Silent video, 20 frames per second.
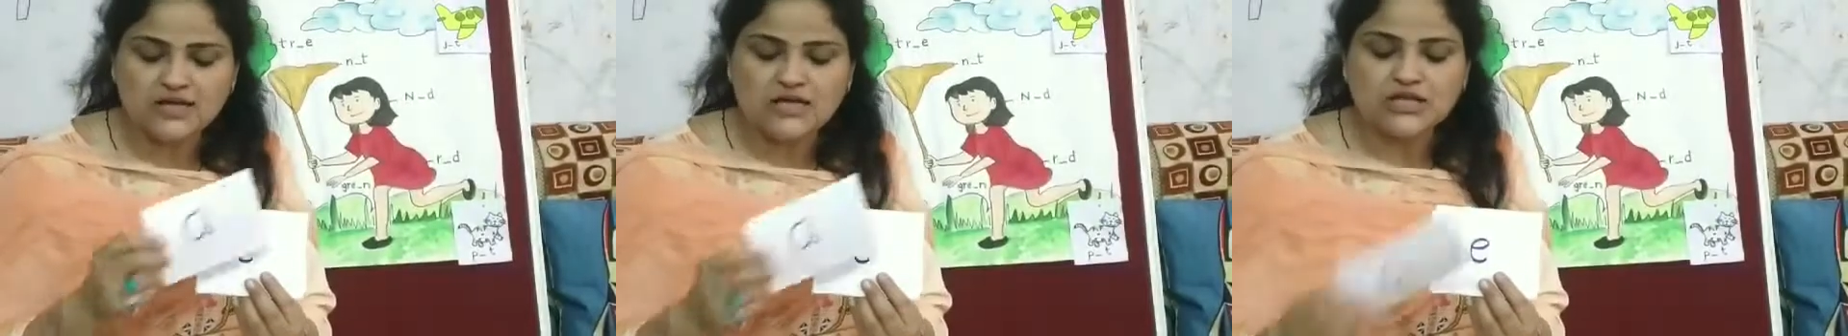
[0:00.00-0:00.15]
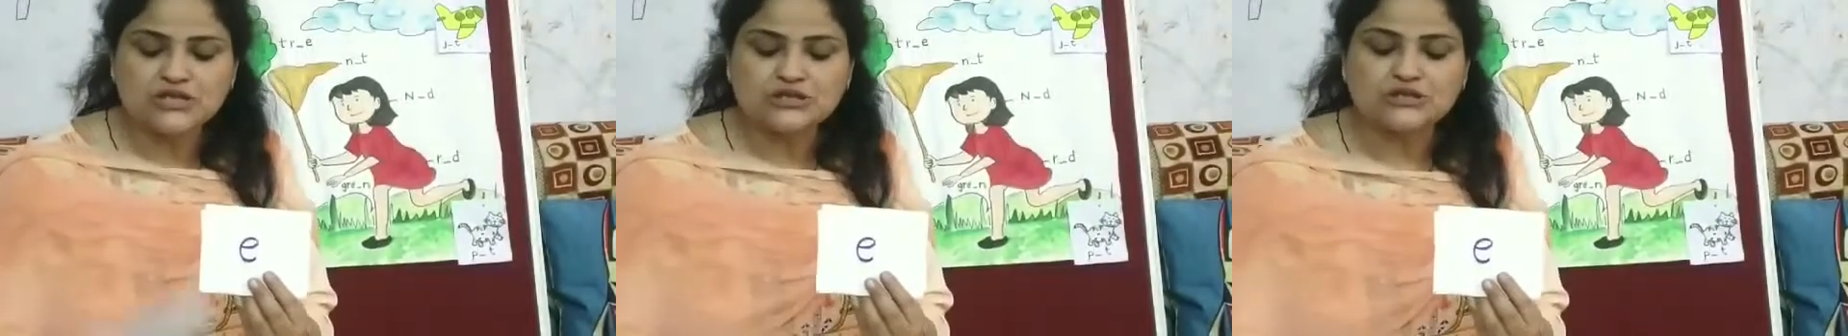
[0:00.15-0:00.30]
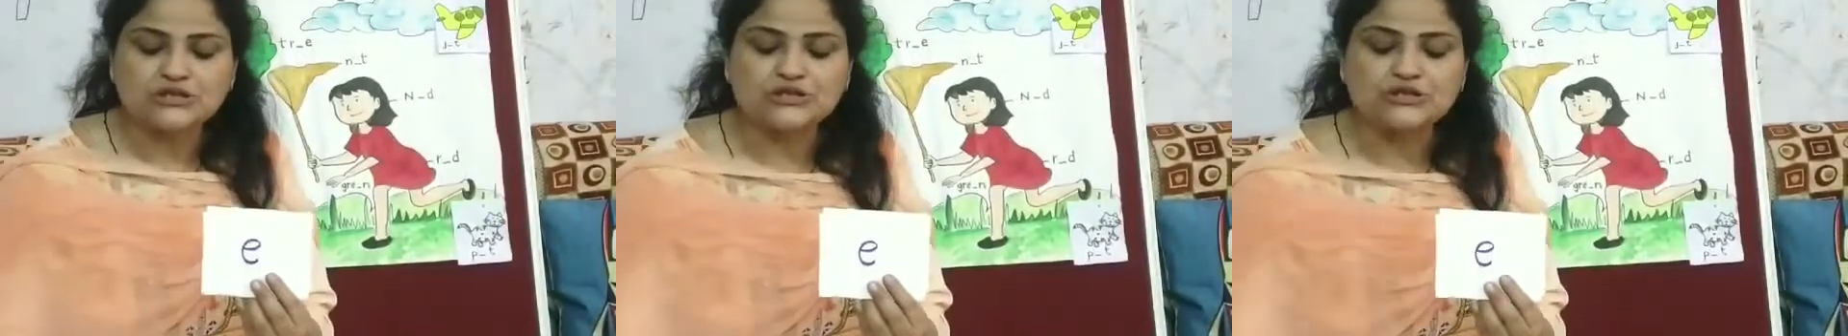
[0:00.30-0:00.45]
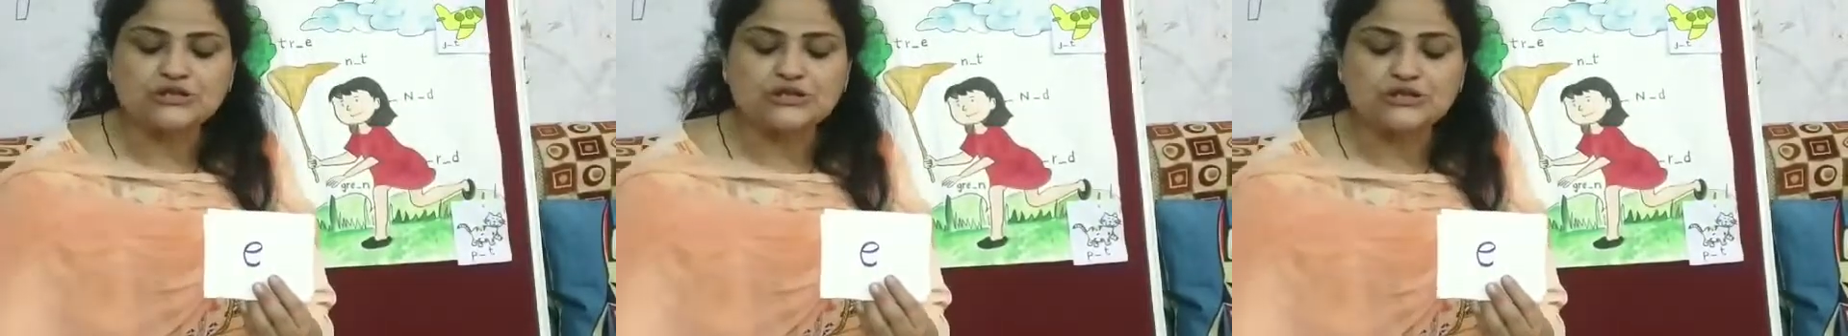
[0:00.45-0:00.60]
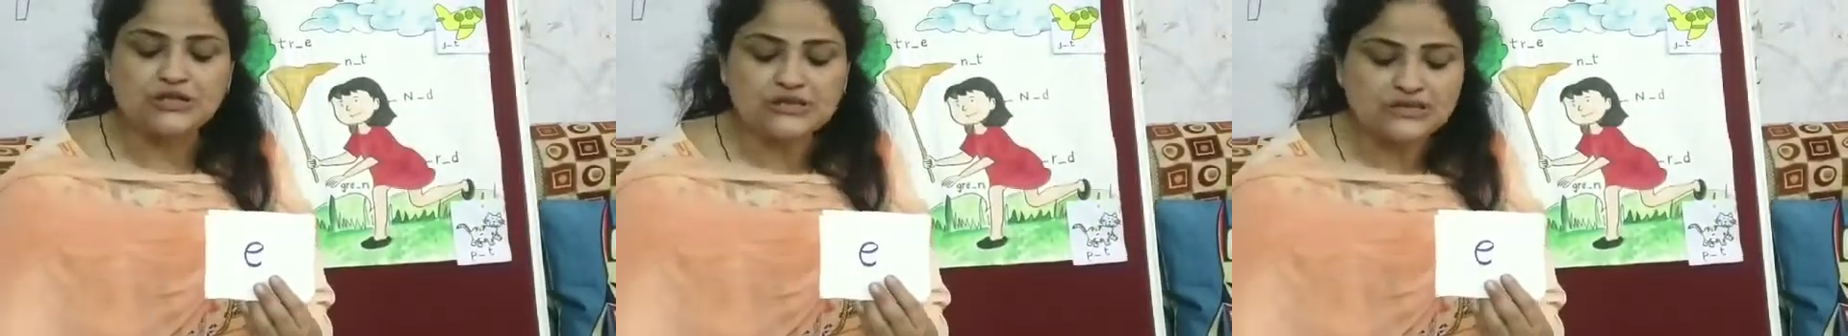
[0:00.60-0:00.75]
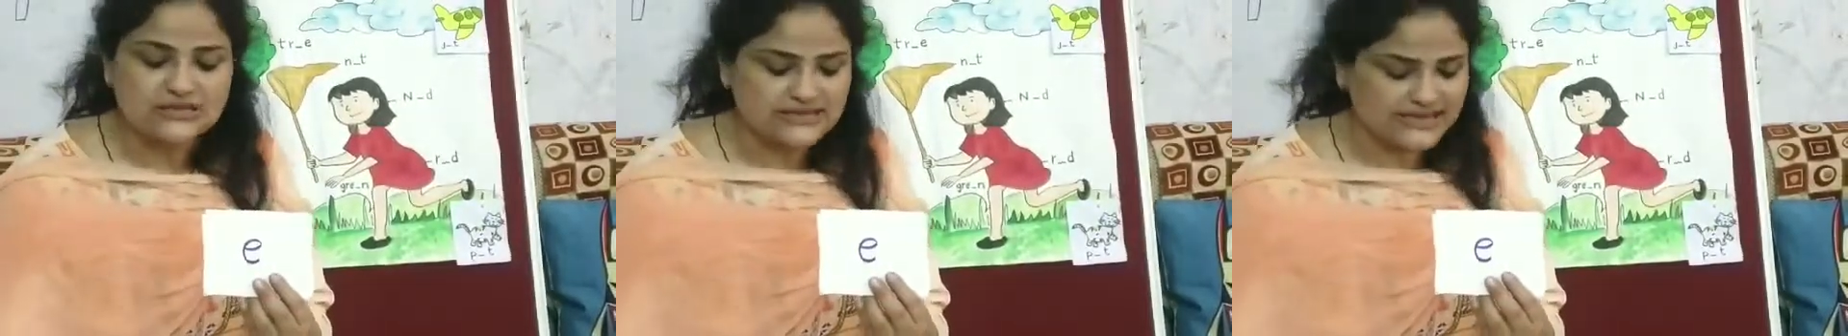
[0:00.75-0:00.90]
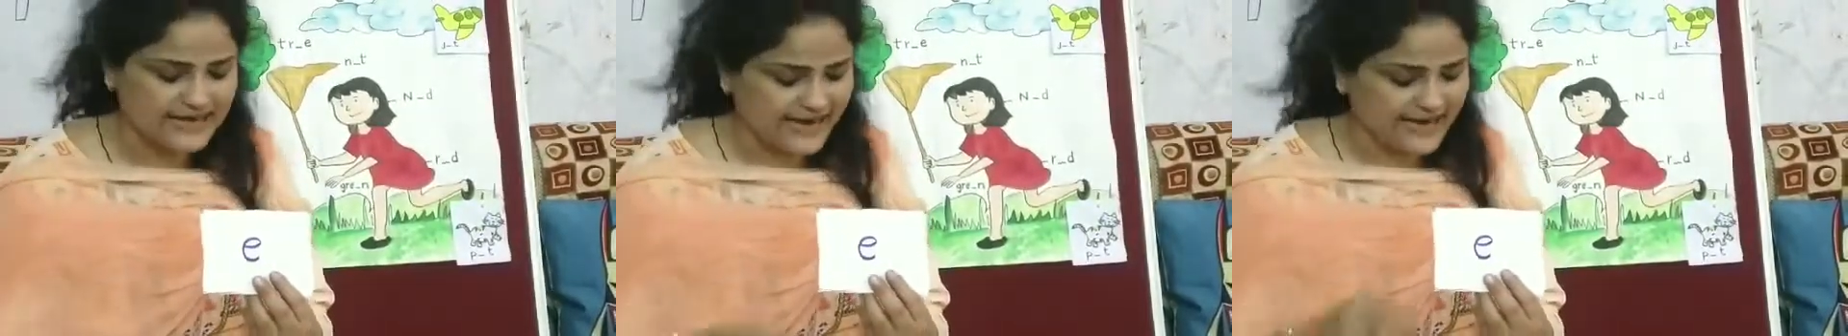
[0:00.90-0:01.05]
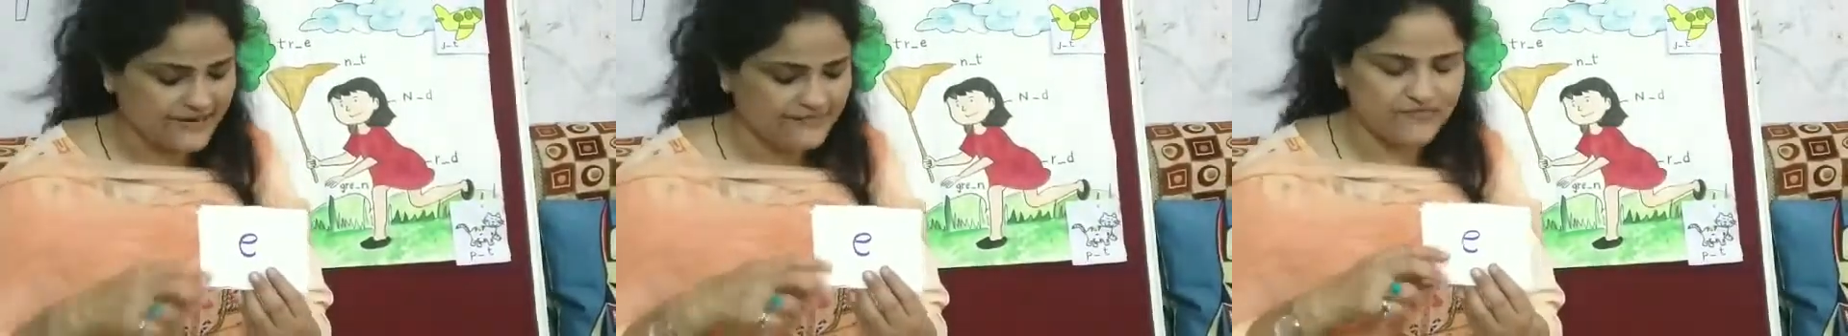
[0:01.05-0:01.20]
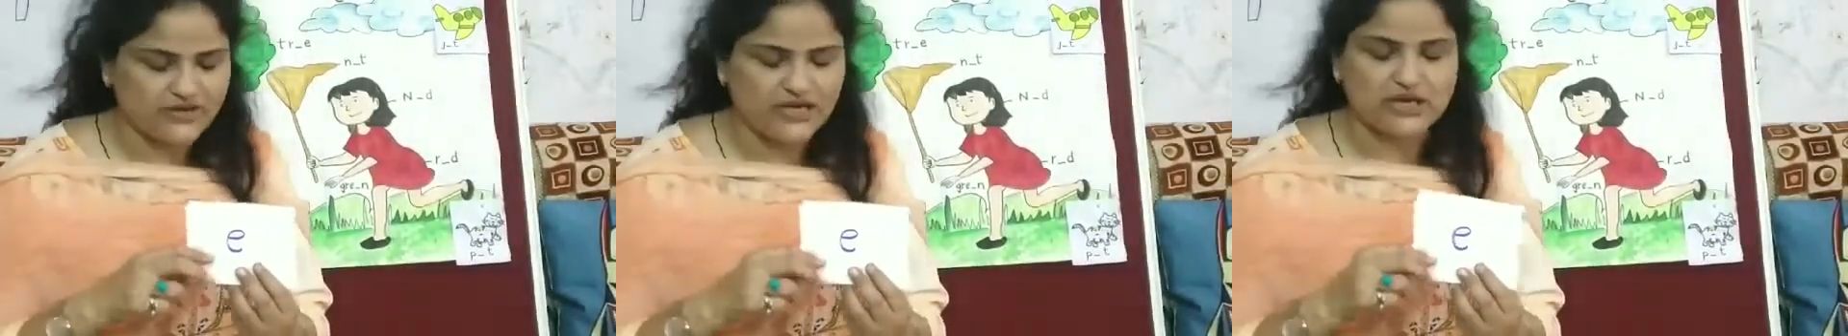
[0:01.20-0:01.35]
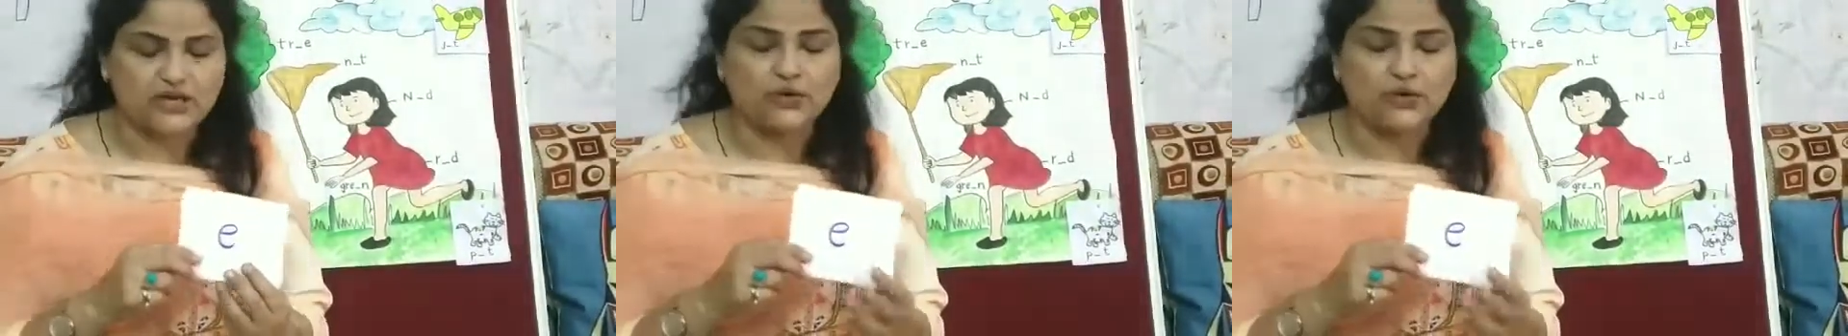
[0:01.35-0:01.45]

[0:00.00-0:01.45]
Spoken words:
So this time we are